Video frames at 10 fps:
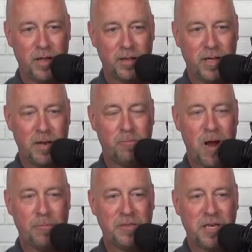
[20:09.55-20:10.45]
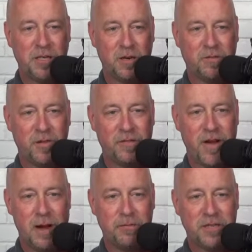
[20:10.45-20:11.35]
The proposition for the
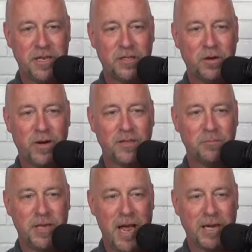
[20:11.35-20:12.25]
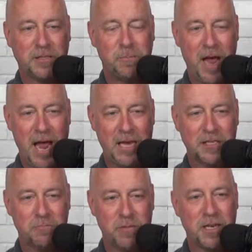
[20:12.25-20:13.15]
5% tourism tax
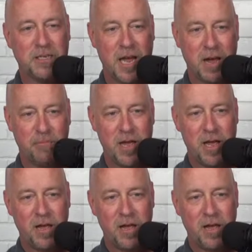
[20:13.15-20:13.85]
passed big time.